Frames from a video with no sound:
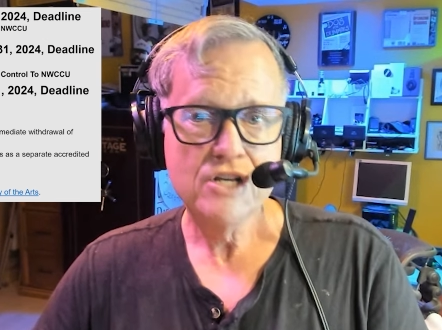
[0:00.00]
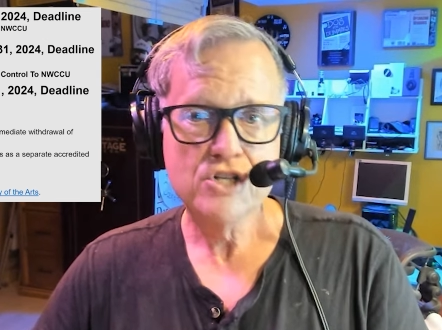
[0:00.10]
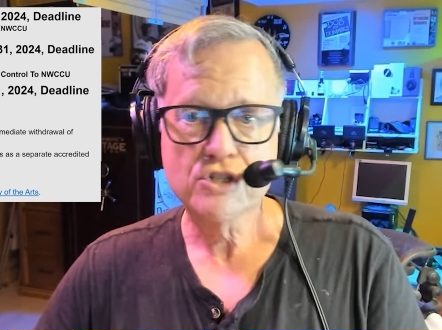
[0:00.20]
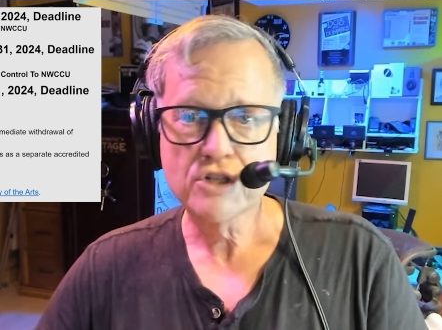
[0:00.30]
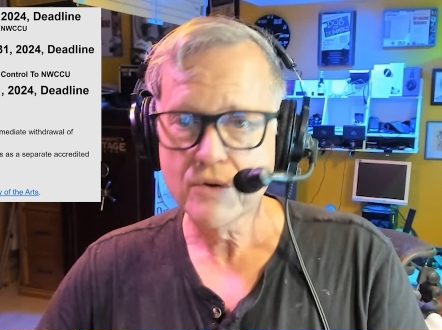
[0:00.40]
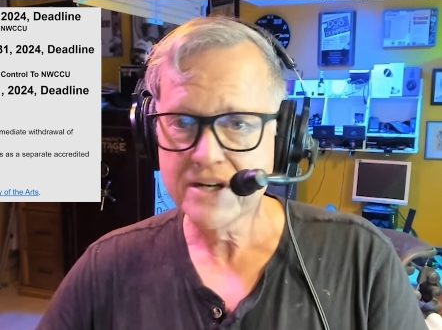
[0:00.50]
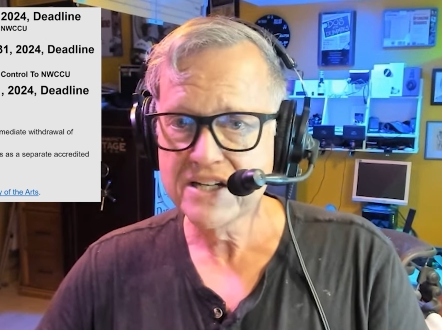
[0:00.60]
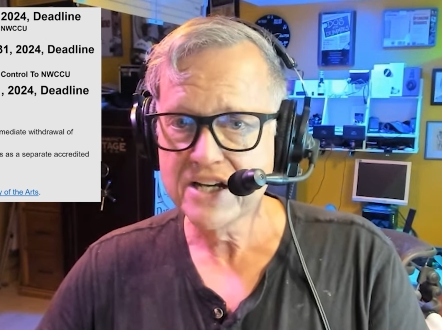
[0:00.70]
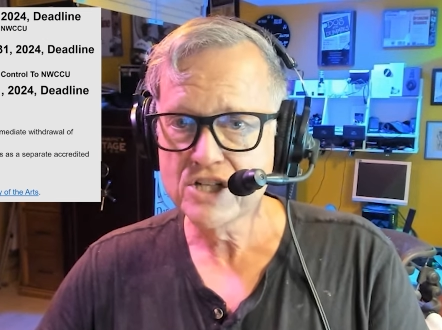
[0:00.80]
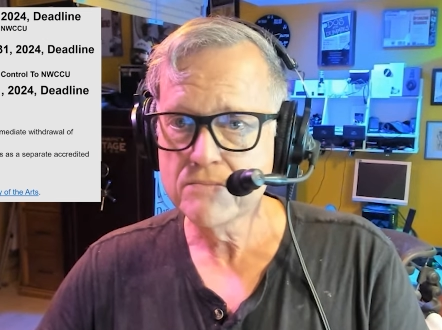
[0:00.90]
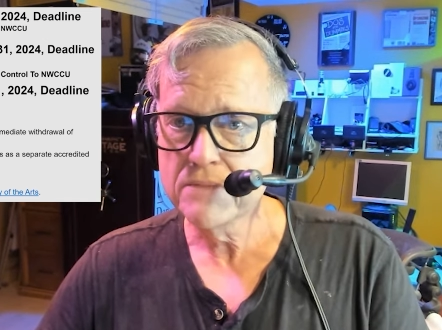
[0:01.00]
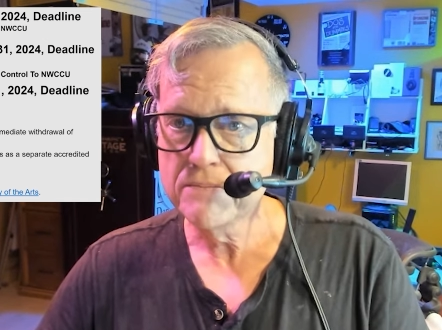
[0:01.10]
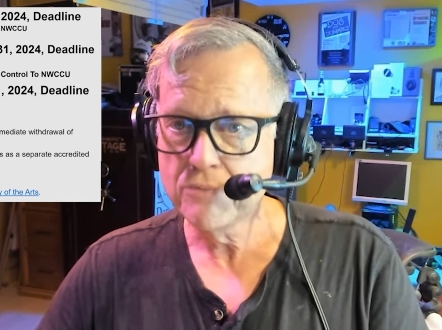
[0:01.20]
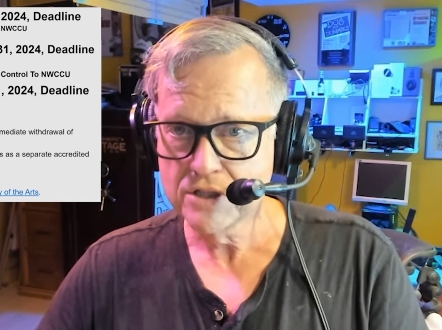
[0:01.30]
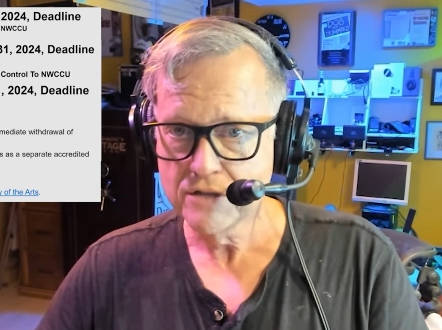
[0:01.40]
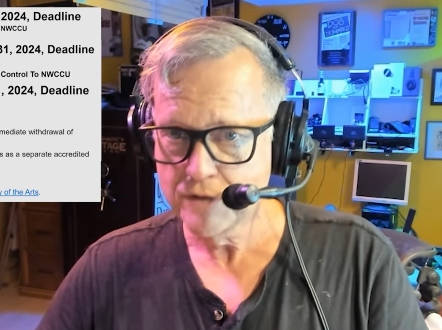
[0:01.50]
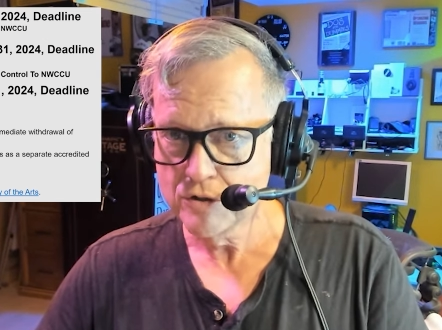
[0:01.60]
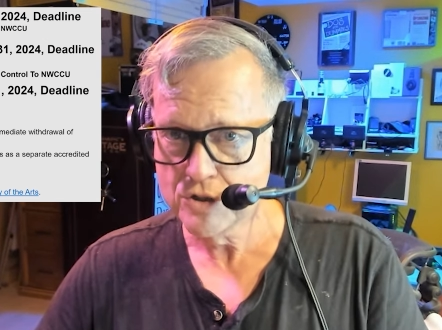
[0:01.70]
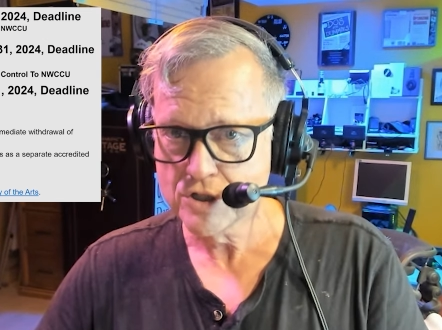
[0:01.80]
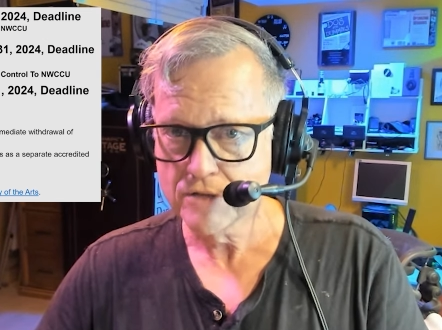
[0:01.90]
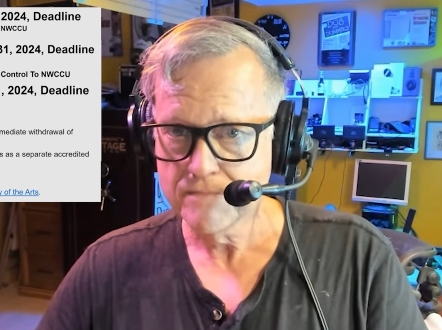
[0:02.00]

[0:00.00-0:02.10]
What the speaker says: should accreditation be pulled in the future.